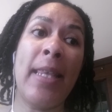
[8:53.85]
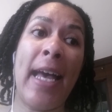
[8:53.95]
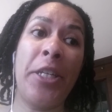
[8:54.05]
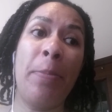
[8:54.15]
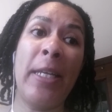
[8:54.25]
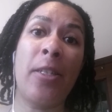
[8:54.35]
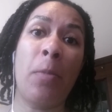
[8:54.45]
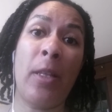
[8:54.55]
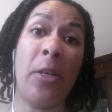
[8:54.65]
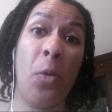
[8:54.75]
that should be
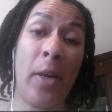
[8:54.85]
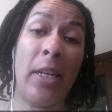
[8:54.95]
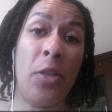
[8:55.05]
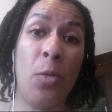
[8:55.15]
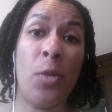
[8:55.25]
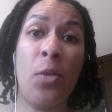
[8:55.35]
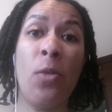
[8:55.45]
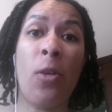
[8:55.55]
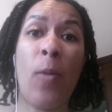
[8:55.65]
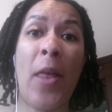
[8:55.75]
something that you look into
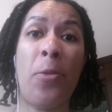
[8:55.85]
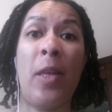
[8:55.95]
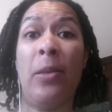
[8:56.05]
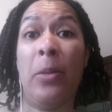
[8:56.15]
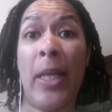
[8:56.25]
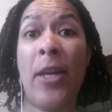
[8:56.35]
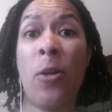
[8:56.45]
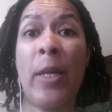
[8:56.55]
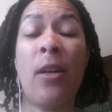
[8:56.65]
sooner rather than later,